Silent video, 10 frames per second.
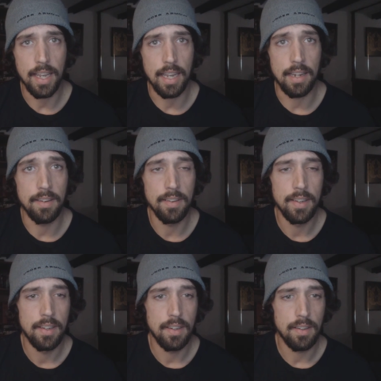and
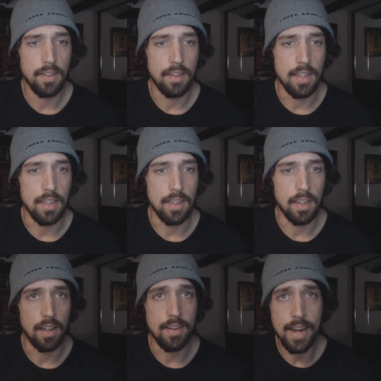the
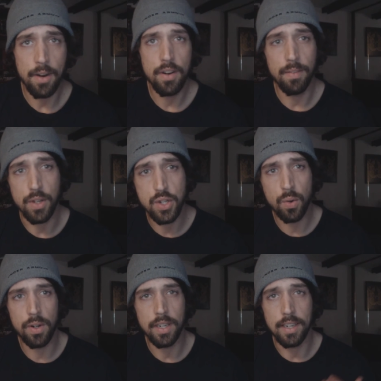uh, narrative, the
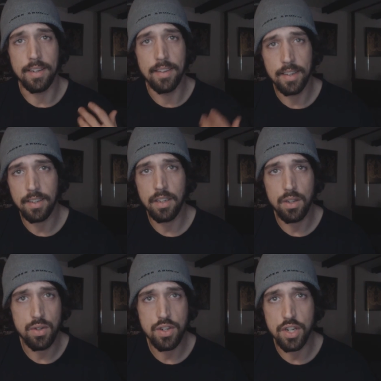story
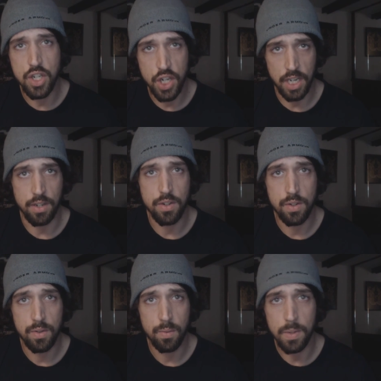continues to change.